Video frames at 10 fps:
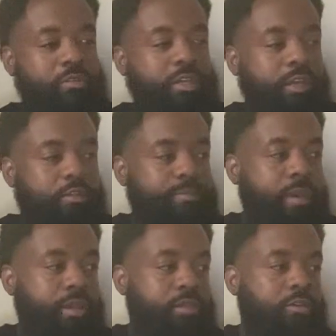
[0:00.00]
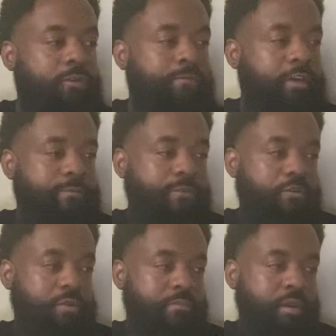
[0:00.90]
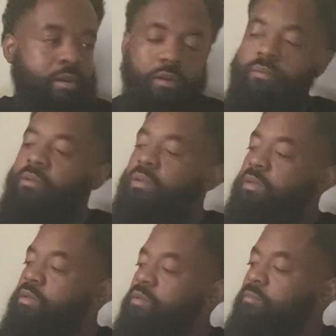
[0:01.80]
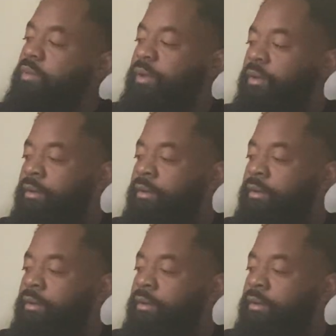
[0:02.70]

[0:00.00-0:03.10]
take it out the package. I don't feel like folding them back up. But